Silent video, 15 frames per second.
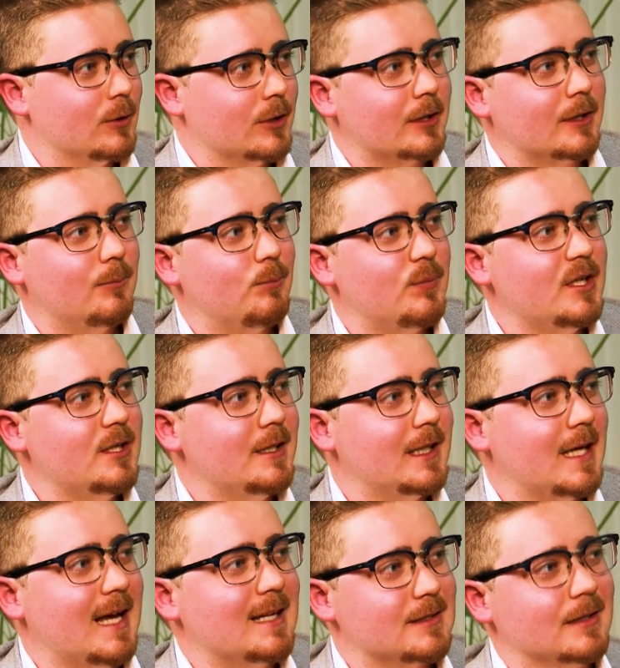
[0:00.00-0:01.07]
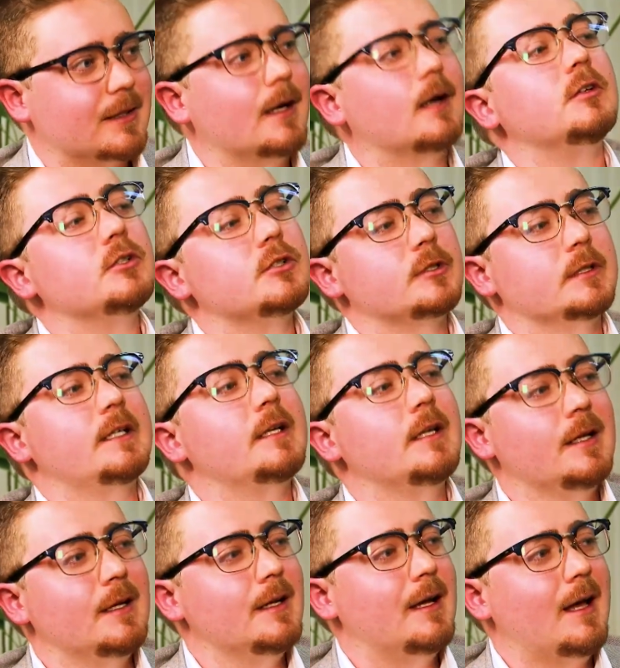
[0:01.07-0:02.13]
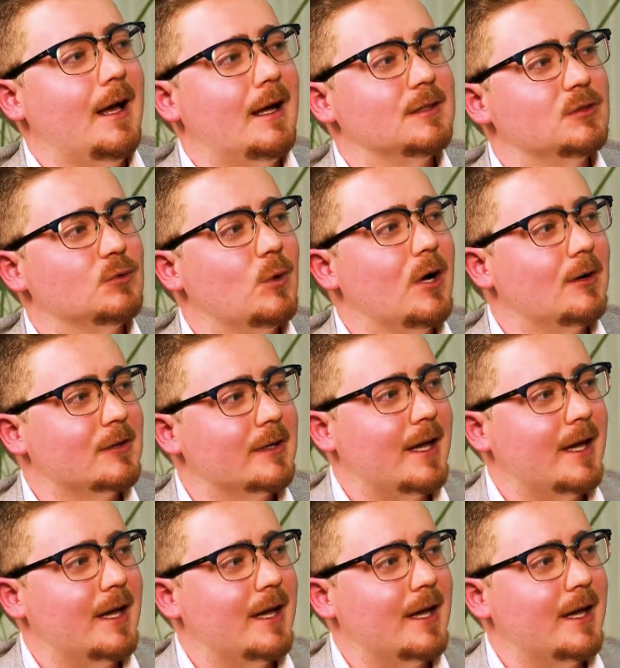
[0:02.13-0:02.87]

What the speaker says: we're competing as a country as well.